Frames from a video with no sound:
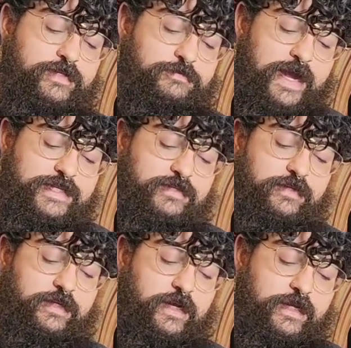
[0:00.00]
This
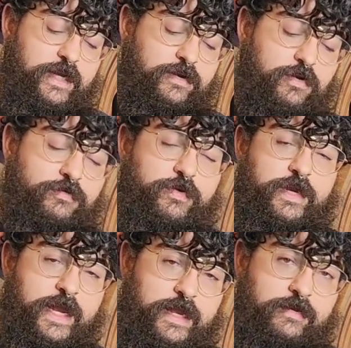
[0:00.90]
masculine, again,
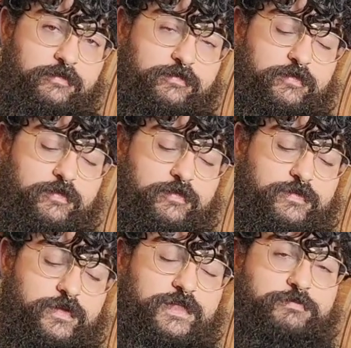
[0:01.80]
overgave
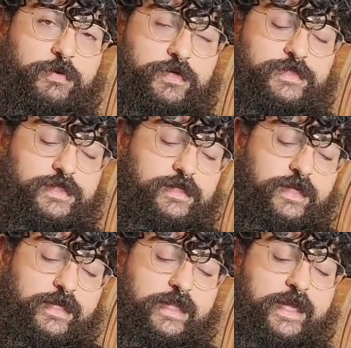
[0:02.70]
to this person.
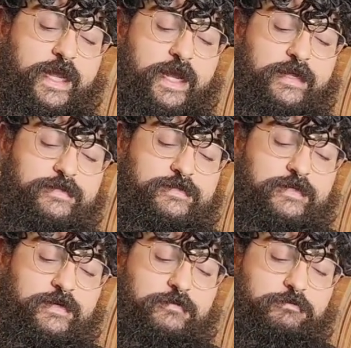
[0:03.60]
Like, they
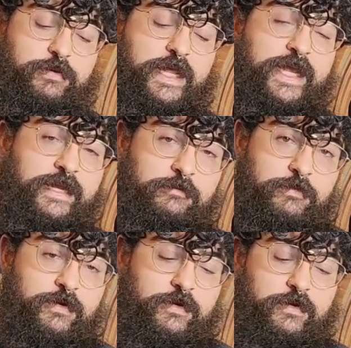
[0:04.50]
can't
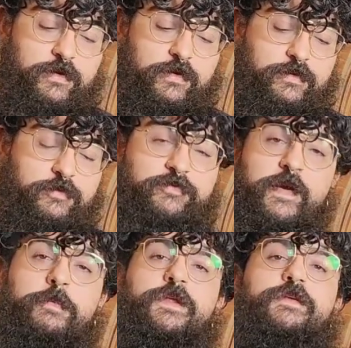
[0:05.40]
blame the
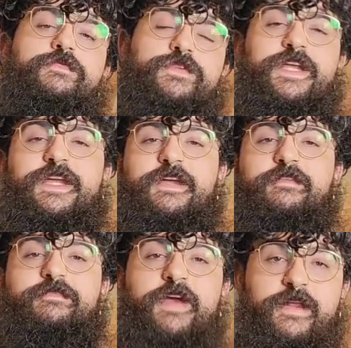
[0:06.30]
feminine for
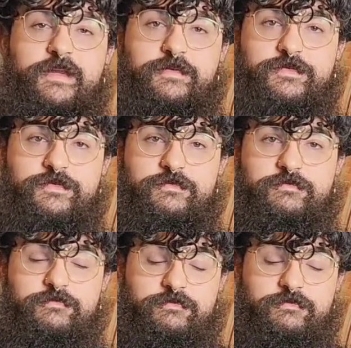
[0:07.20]
taking advantage,